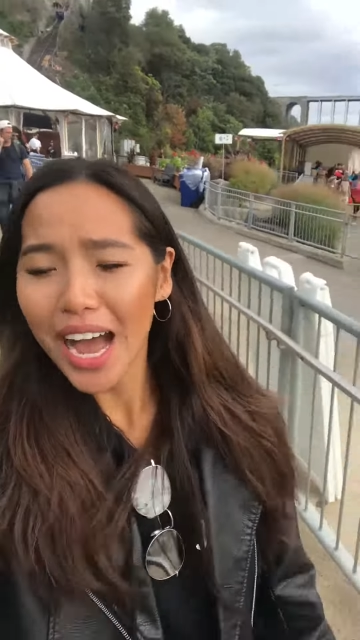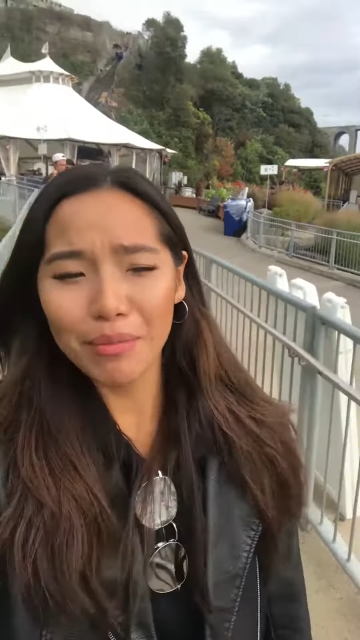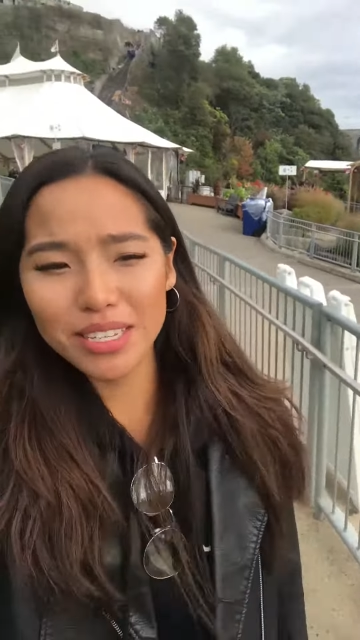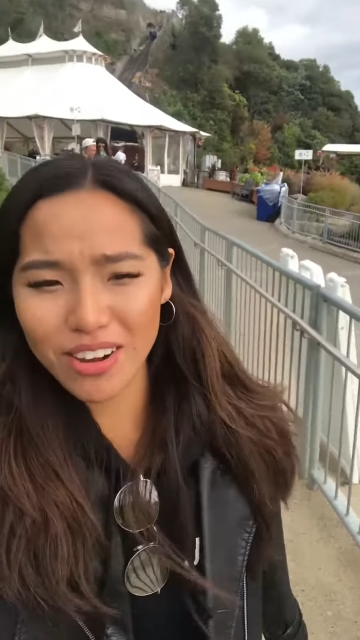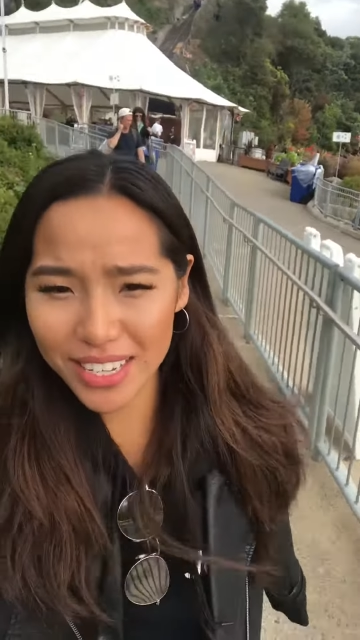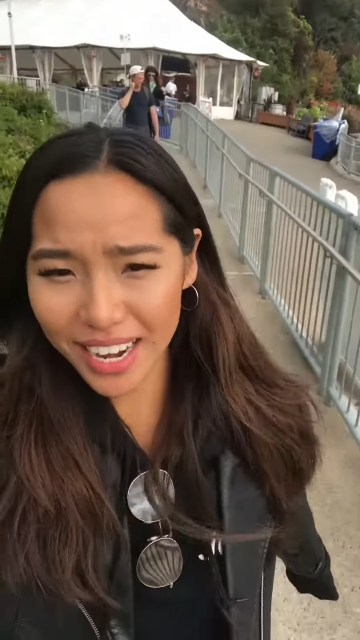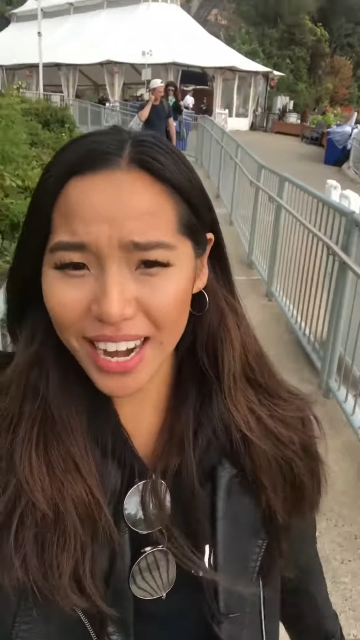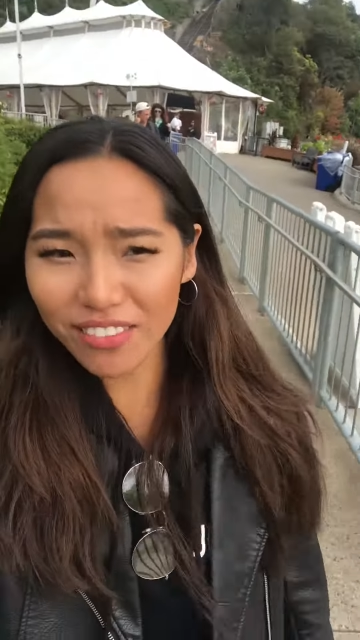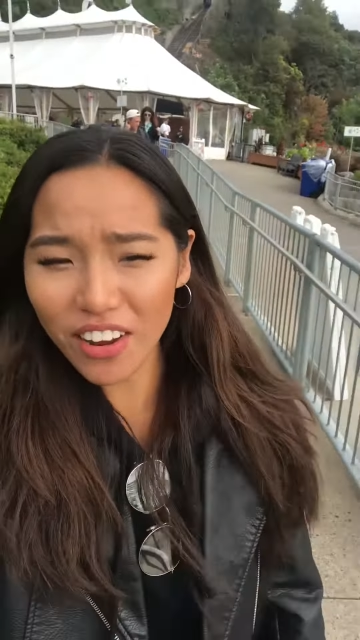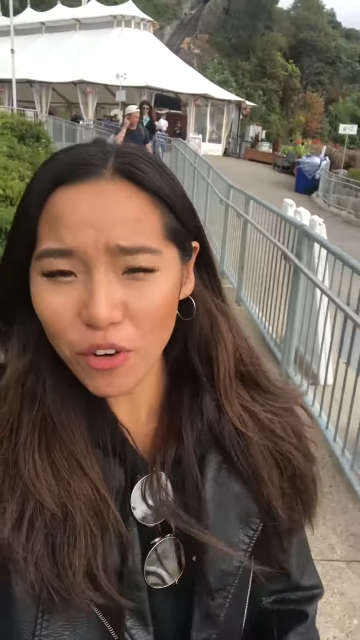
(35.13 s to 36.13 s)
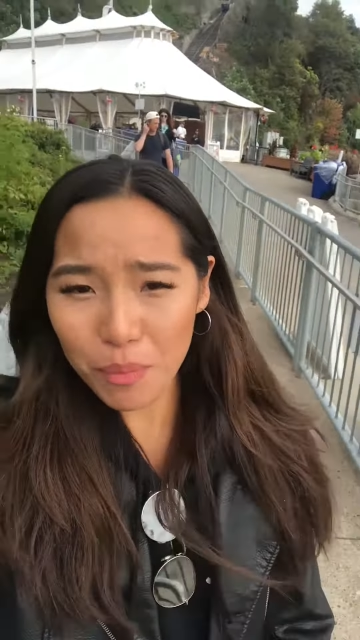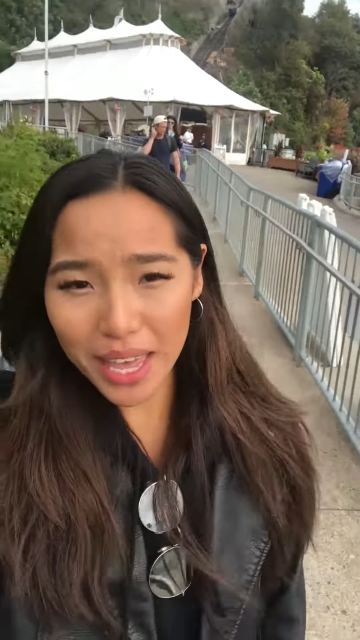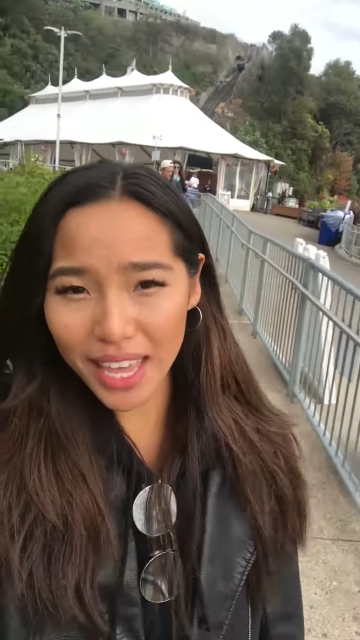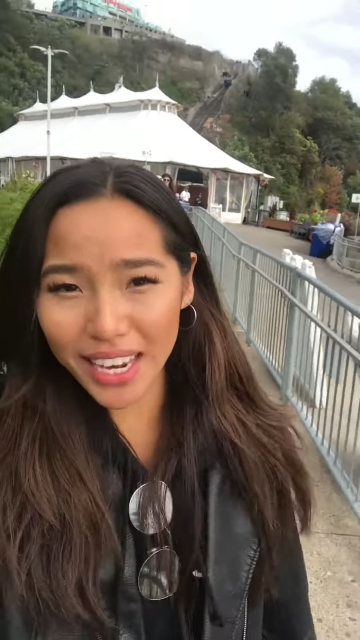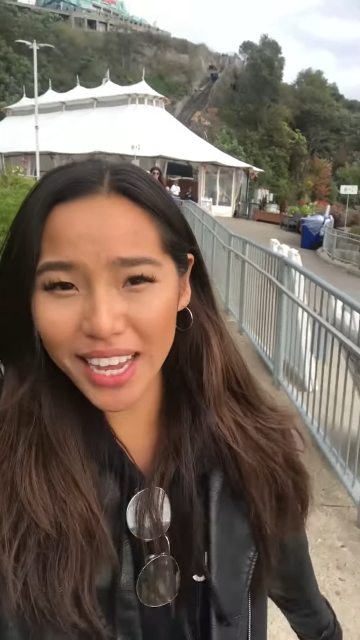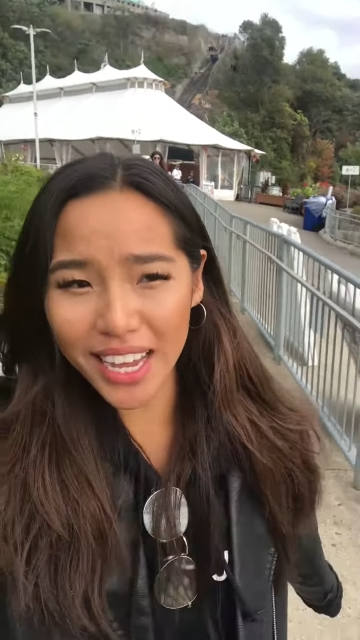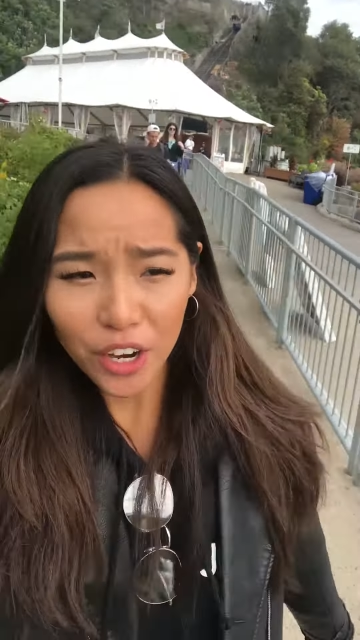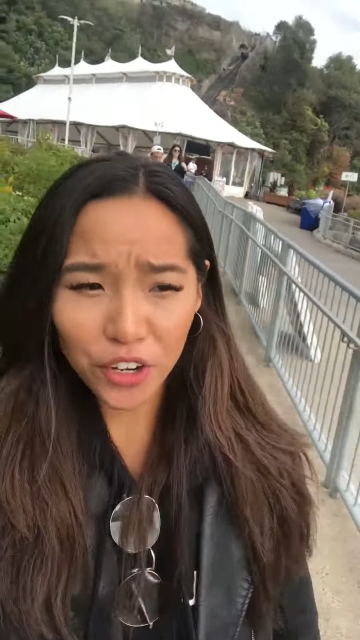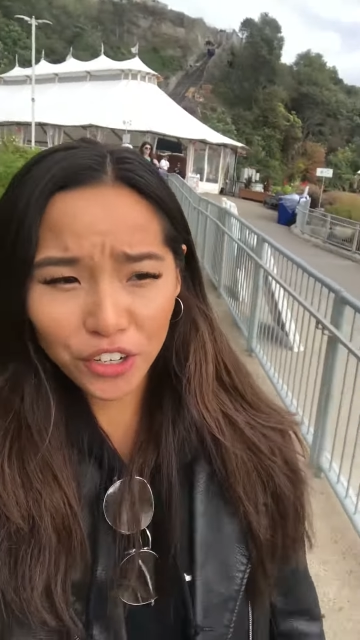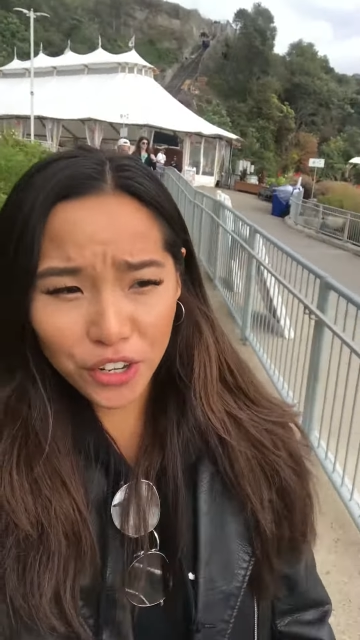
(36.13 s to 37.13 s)
I'm so excited I've never been. I
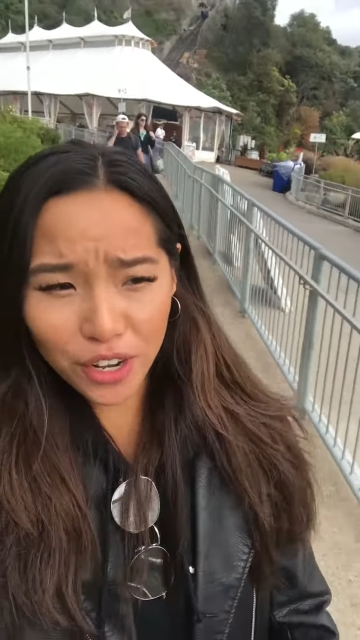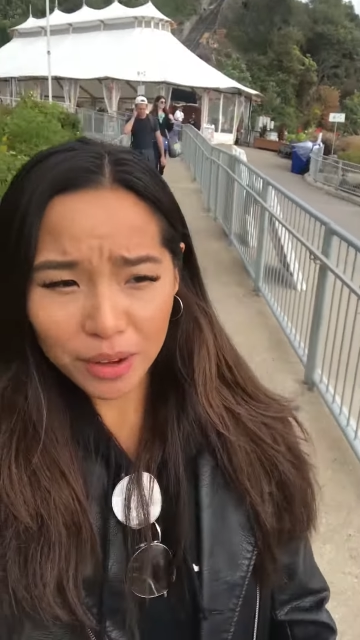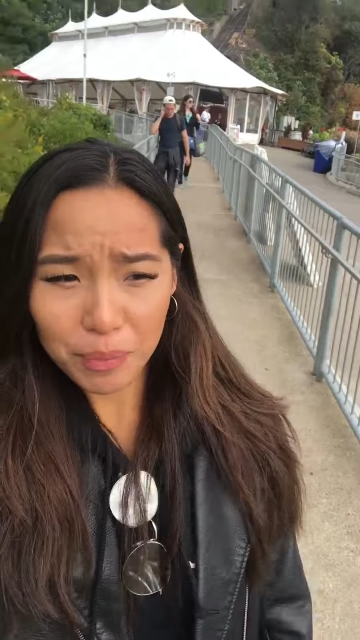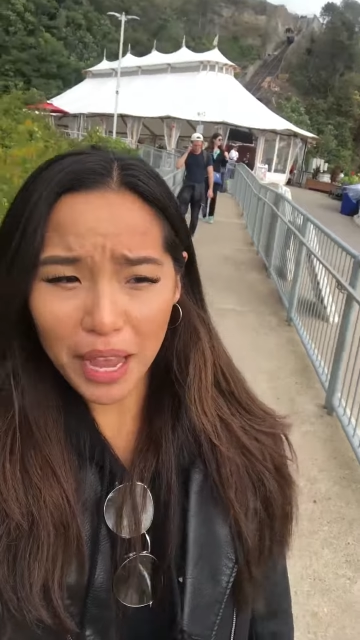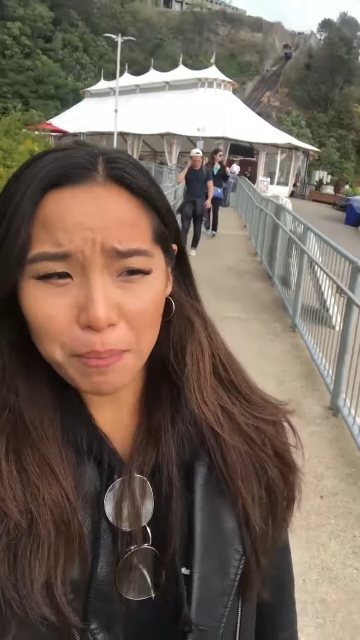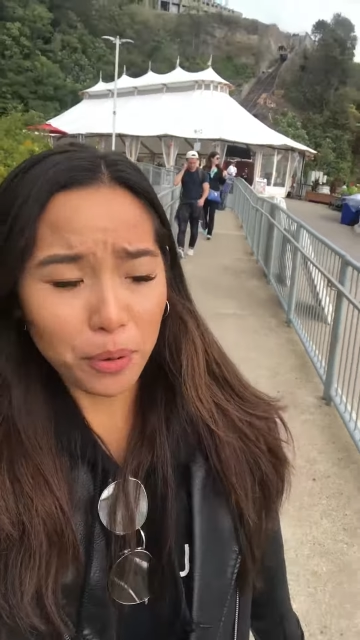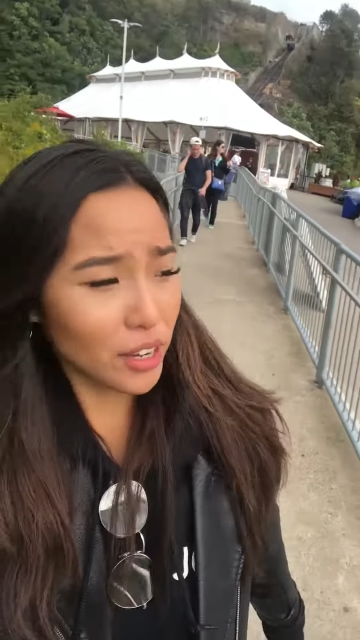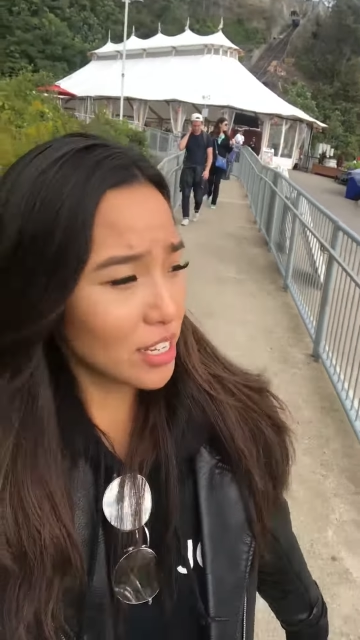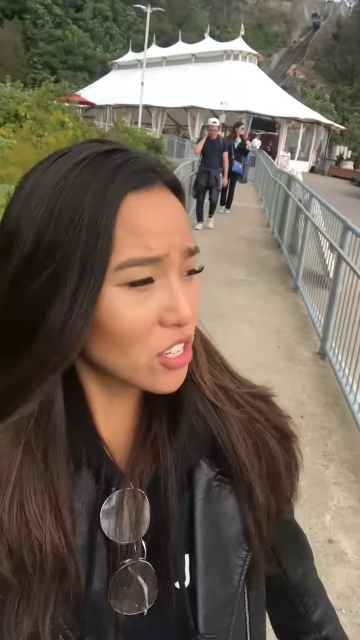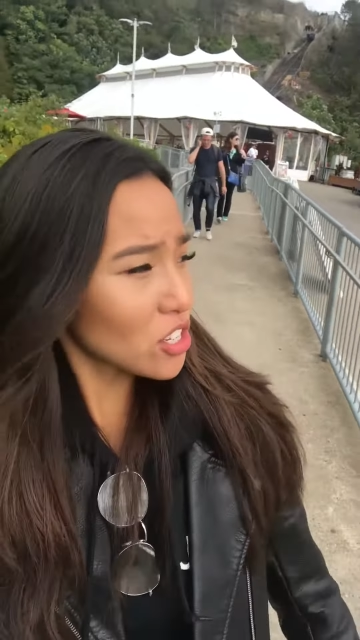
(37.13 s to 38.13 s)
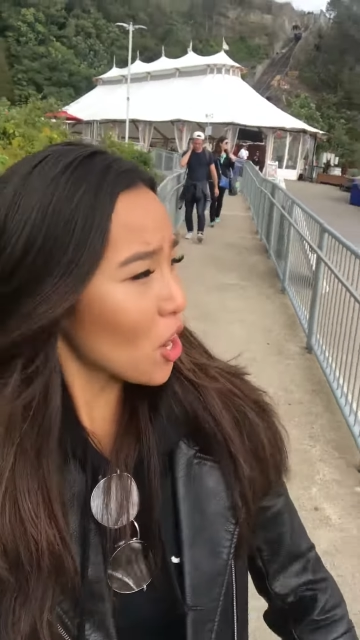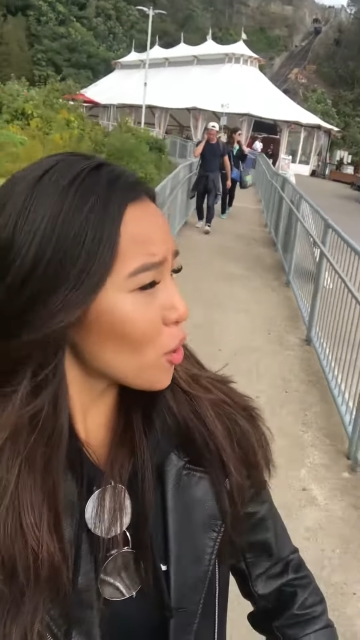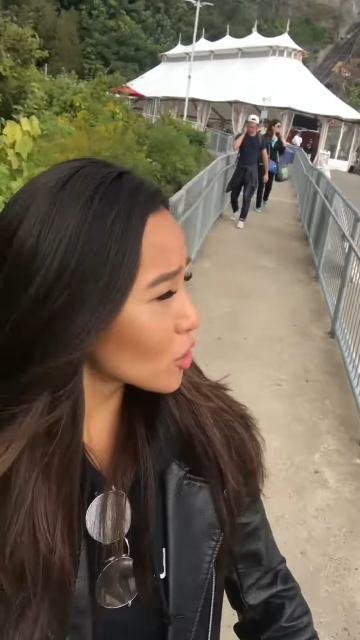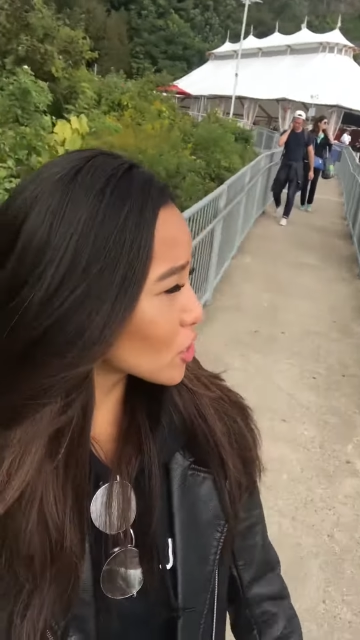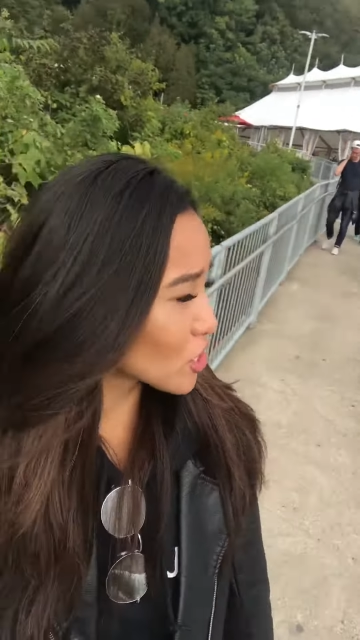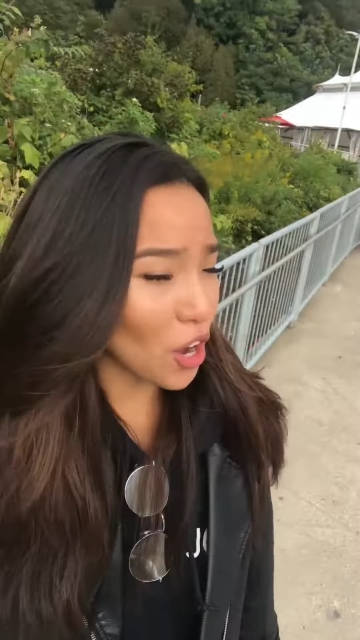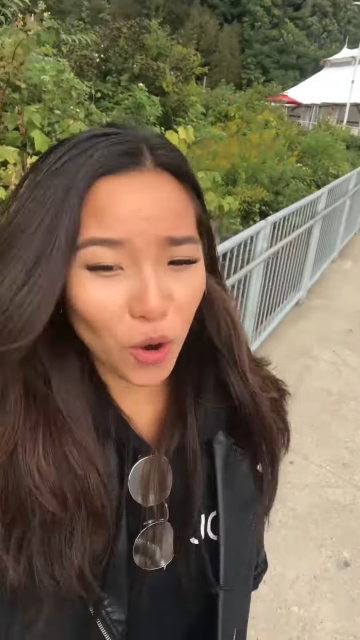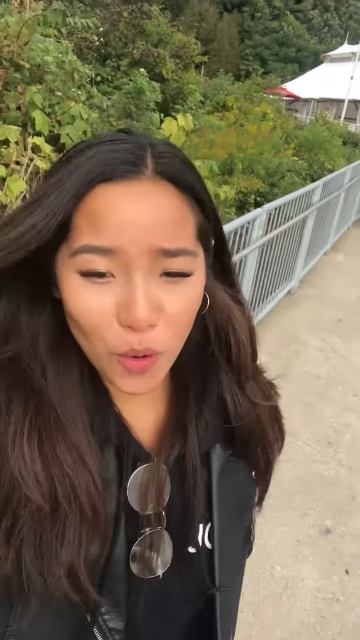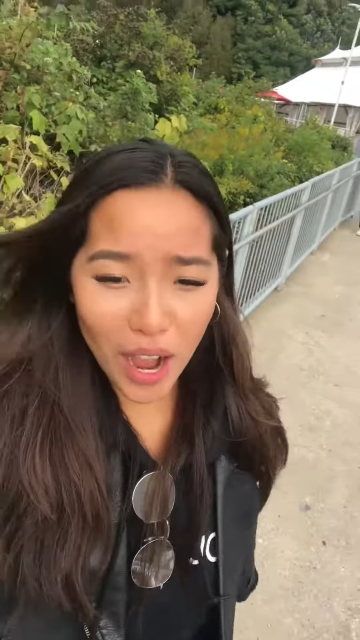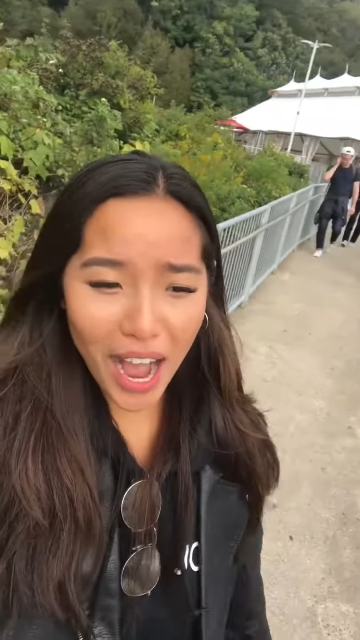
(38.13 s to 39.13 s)
heard you get pretty soaked,
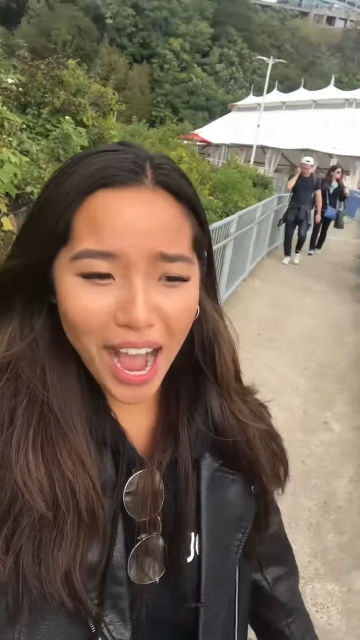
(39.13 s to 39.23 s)
so